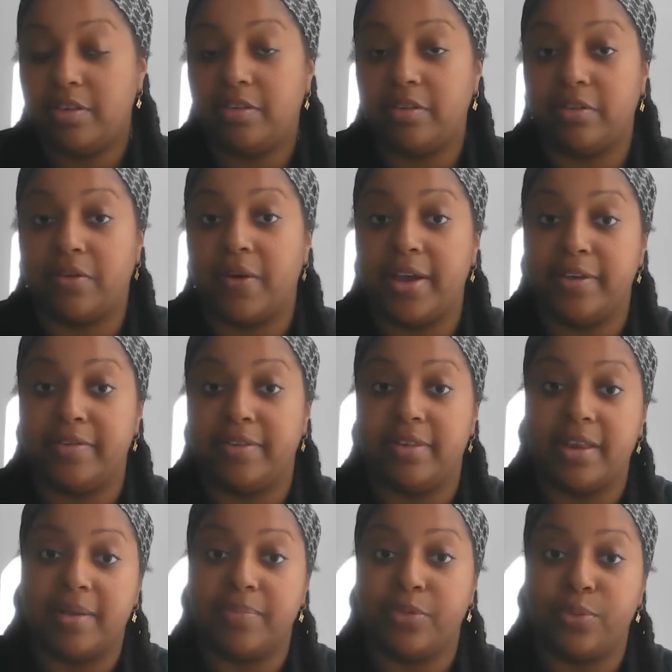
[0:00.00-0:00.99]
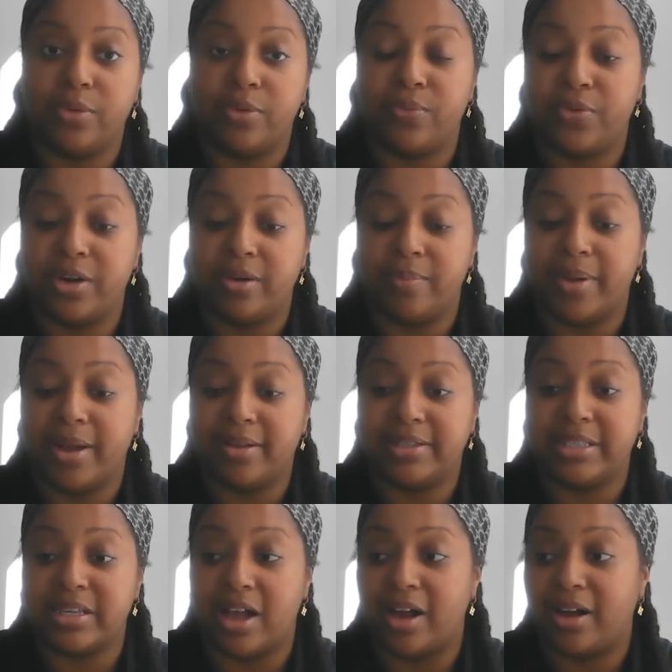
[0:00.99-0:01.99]
This is crazy that I'm doing reading
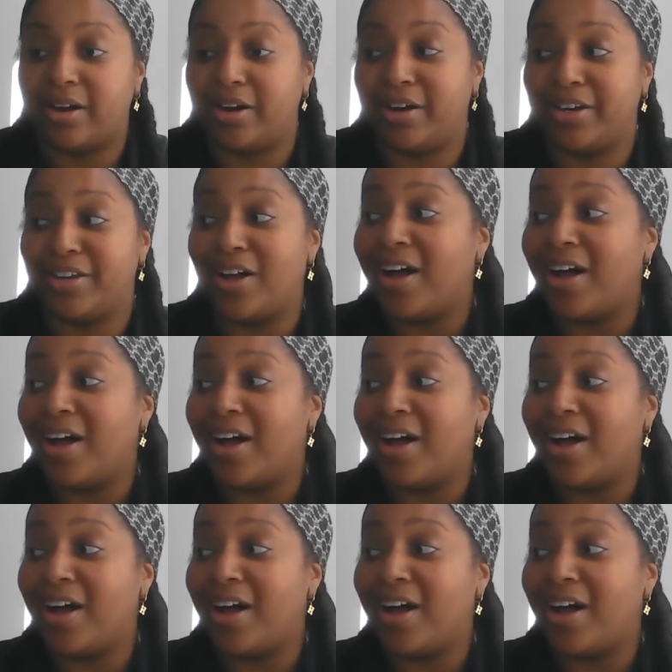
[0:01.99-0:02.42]
about soccer.